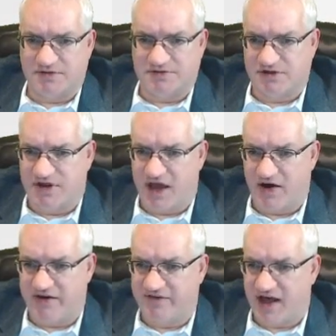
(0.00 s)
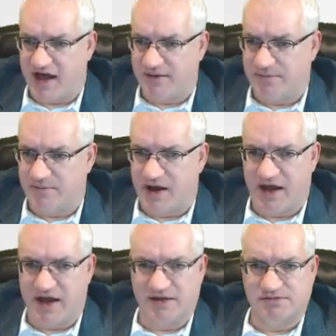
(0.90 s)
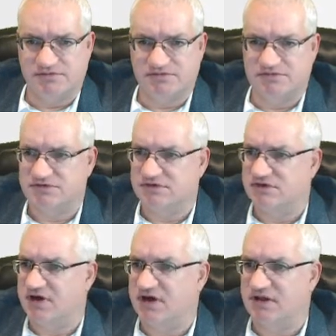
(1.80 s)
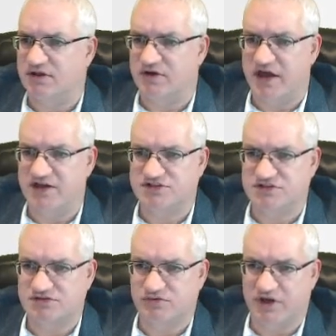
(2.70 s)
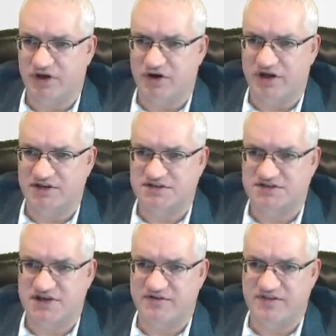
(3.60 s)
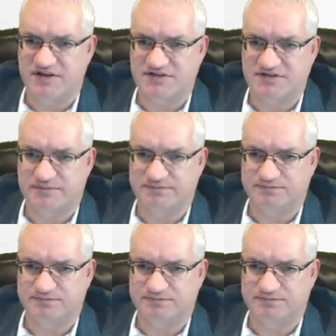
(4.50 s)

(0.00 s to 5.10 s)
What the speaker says: okay, so now I've got my location. We can go ahead and save this.